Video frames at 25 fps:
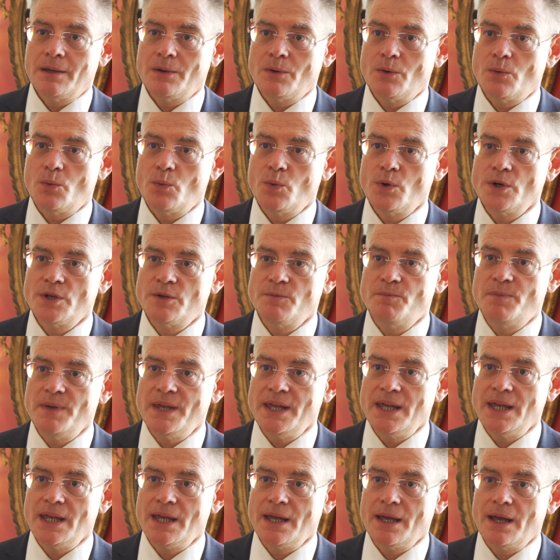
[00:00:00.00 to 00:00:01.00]
would
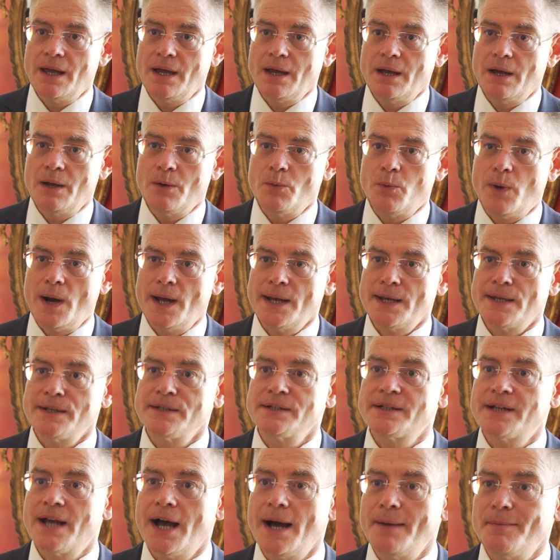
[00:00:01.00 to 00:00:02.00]
be a one
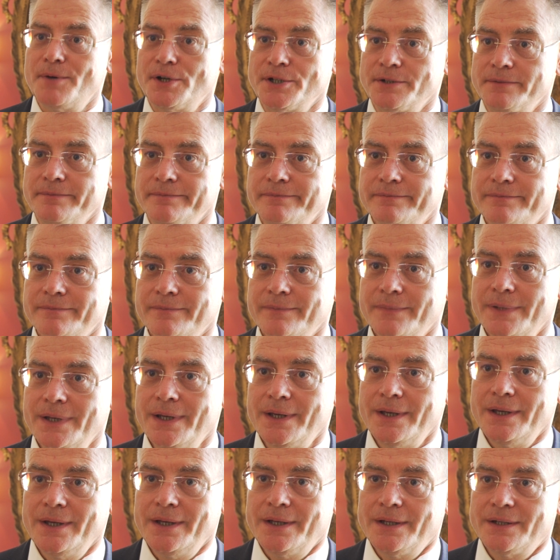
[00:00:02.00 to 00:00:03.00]
and common
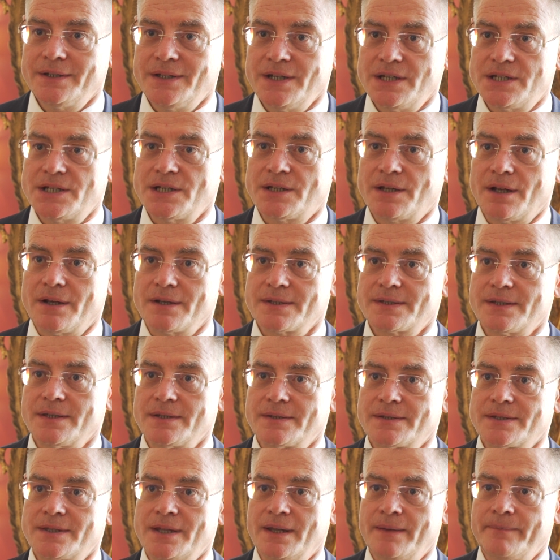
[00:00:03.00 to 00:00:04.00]
digital
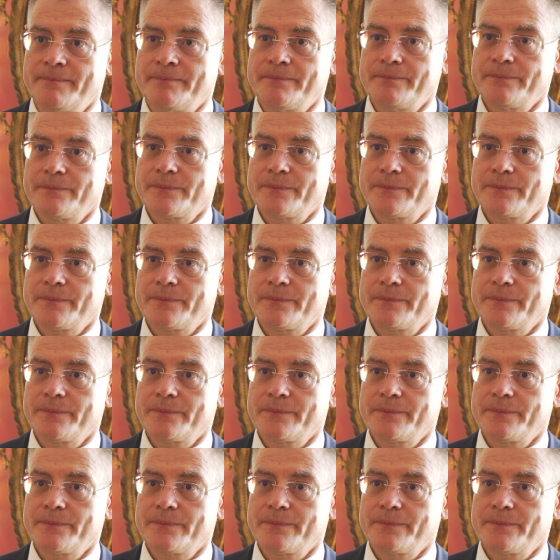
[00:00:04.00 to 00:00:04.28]
system.